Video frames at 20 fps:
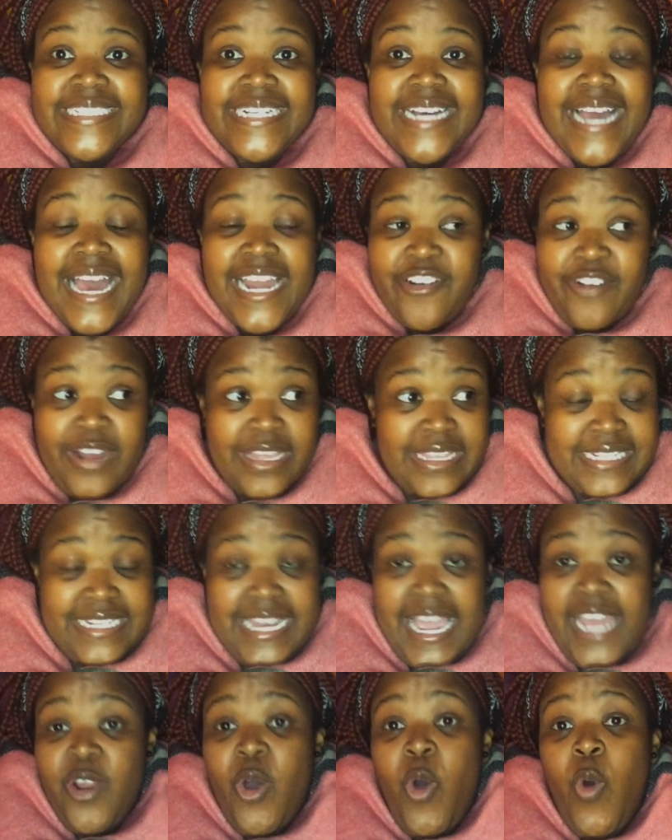I'd rather
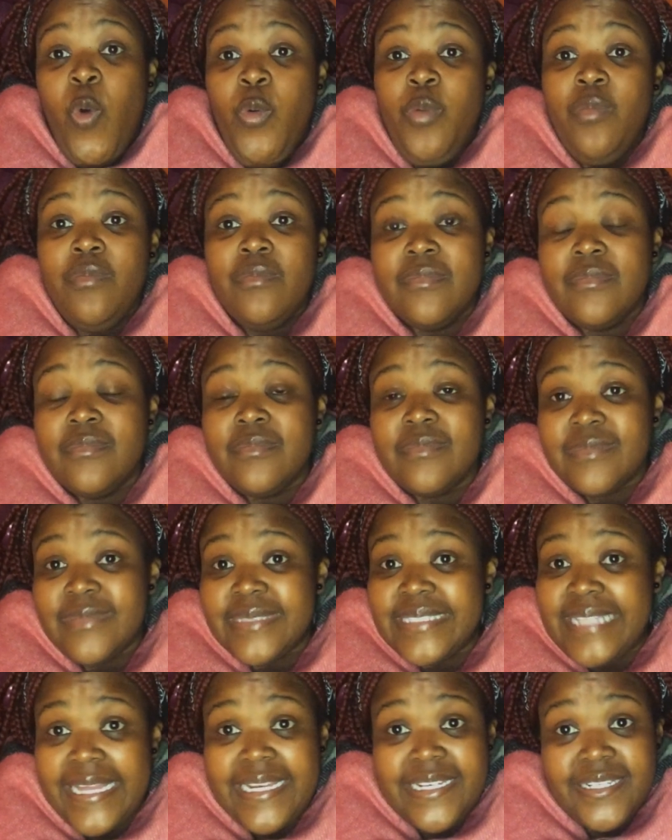die at home
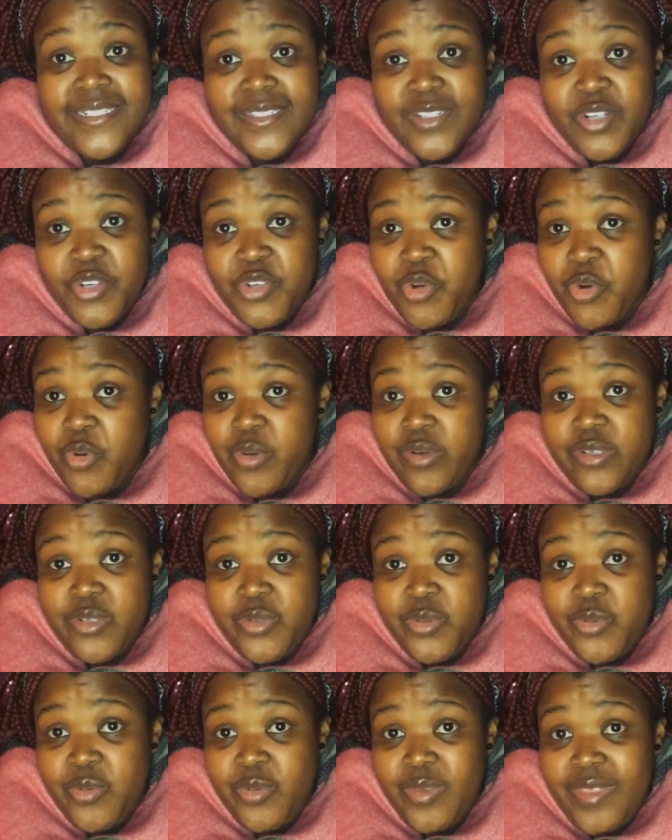than go
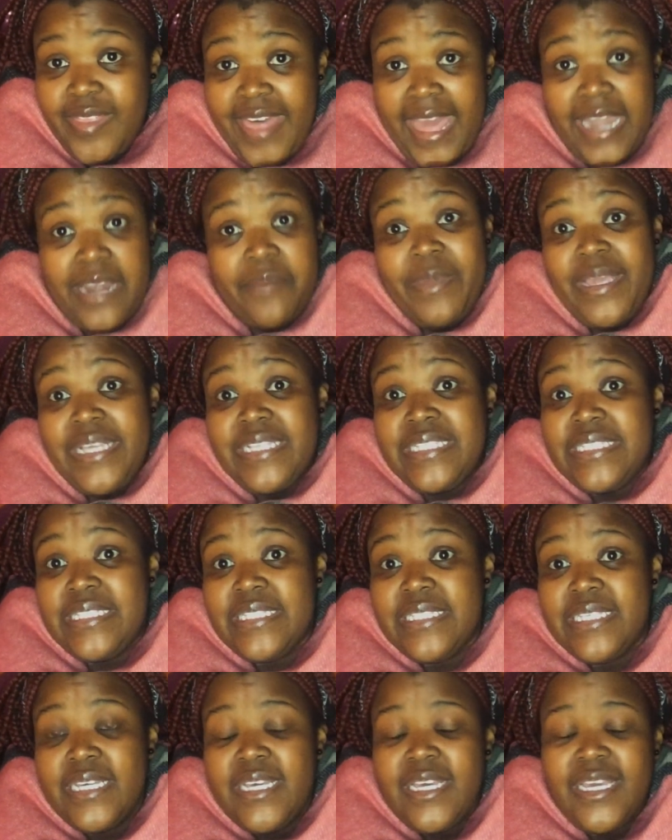to that mess.
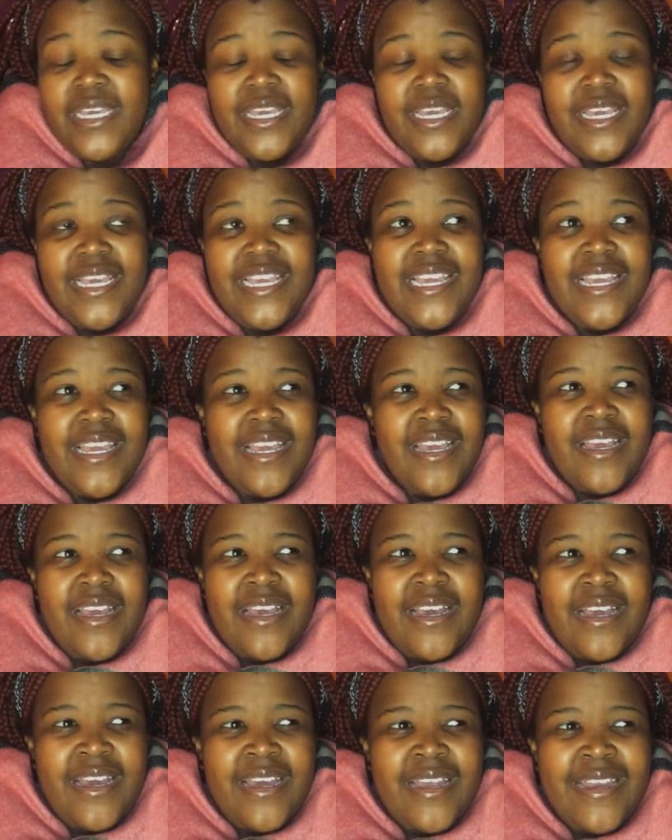
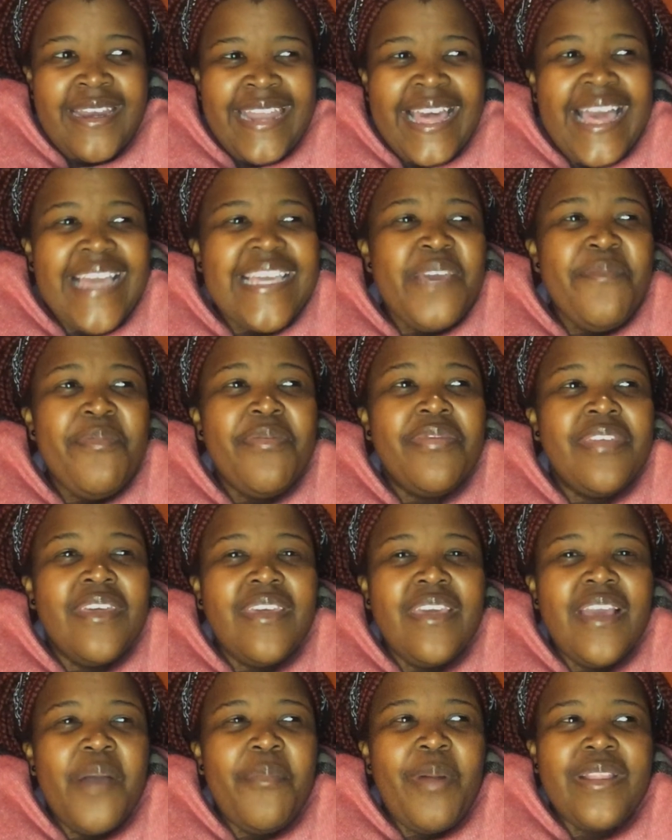And I keep
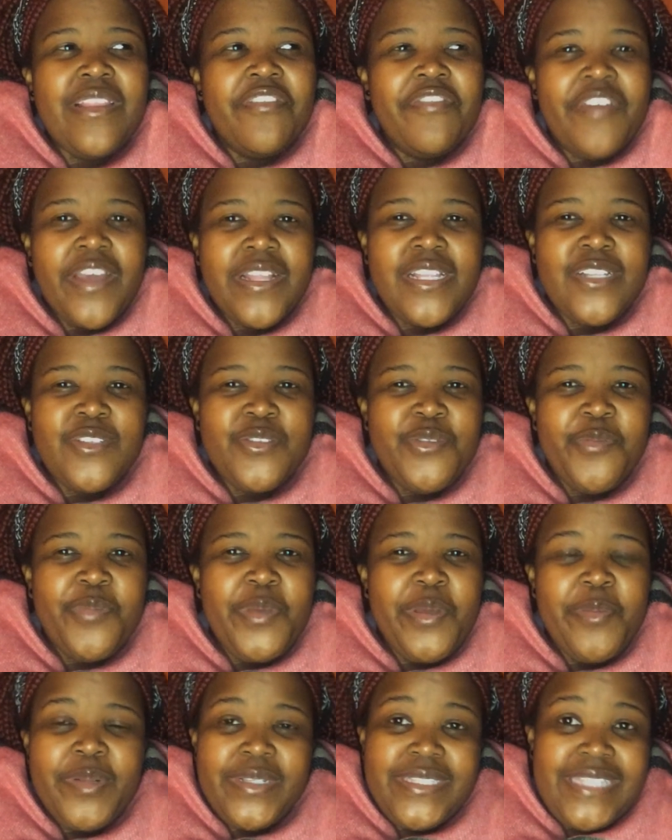thinking about the fact that 2
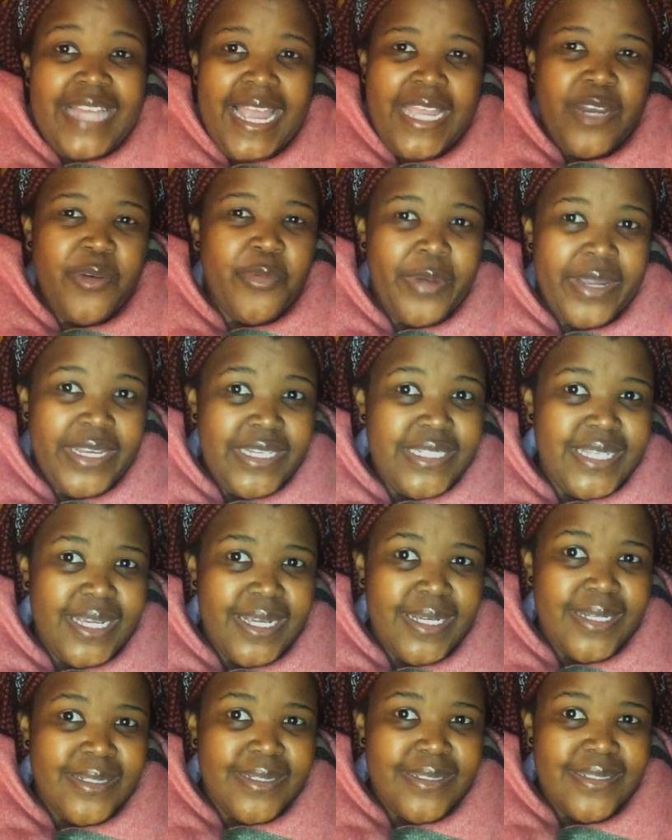people died
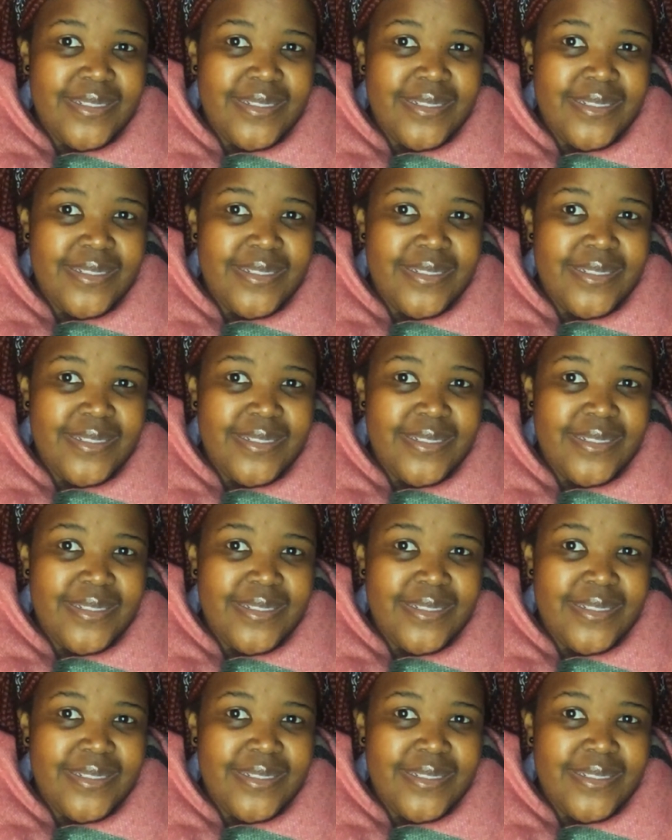waiting.